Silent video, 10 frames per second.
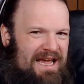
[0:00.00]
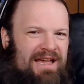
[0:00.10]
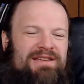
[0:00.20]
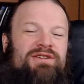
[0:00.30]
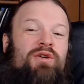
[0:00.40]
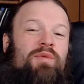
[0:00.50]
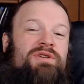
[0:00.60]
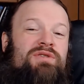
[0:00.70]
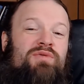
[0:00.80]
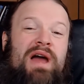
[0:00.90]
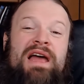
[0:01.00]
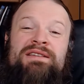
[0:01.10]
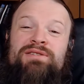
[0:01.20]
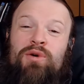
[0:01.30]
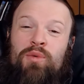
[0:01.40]
and you know what to do
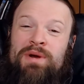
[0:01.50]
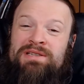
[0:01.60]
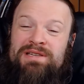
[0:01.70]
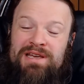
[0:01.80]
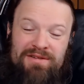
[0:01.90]
as always.